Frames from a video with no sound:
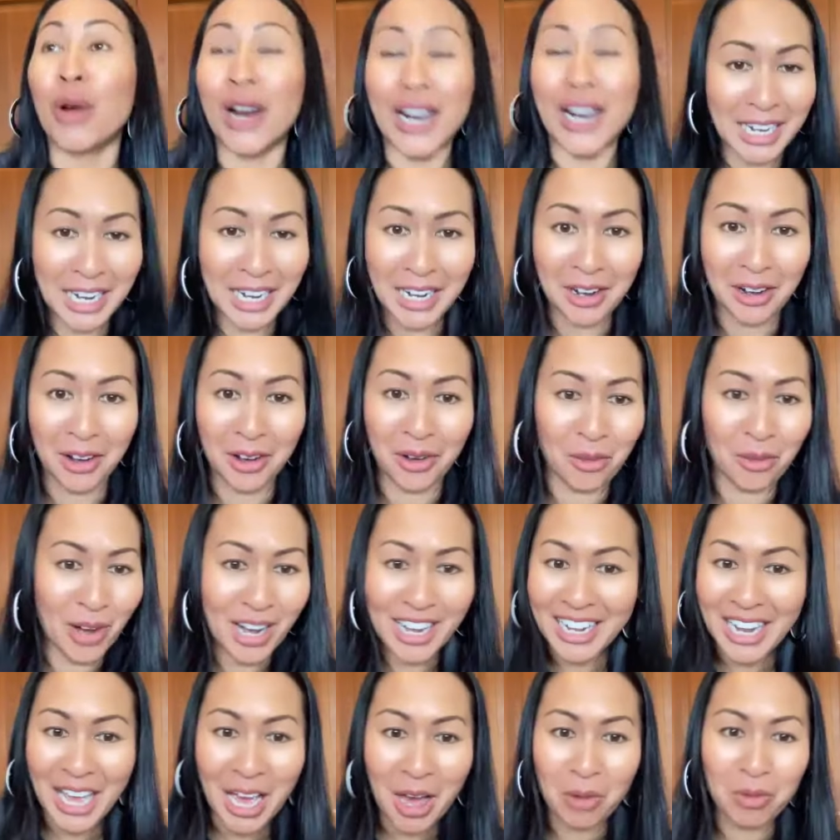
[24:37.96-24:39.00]
right in here,
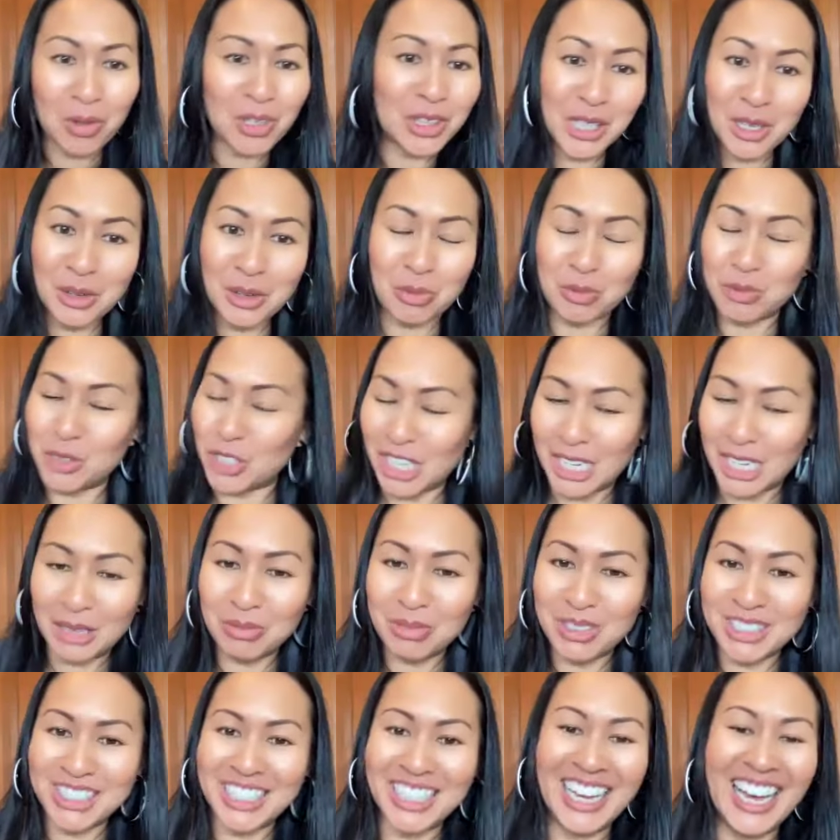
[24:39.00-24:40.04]
right now with you,
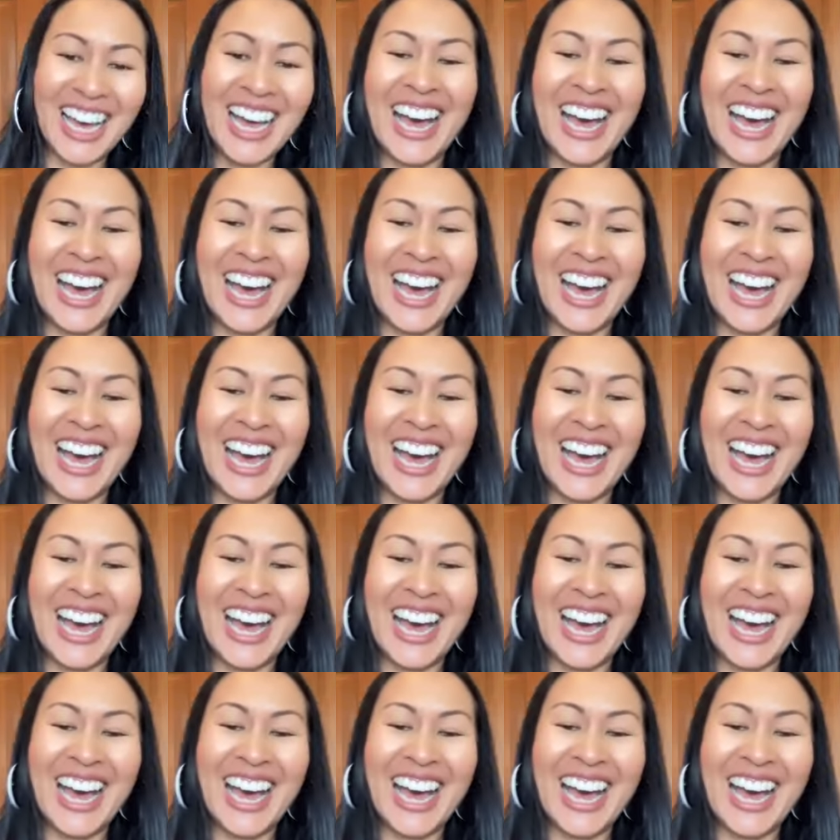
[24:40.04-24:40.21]
James.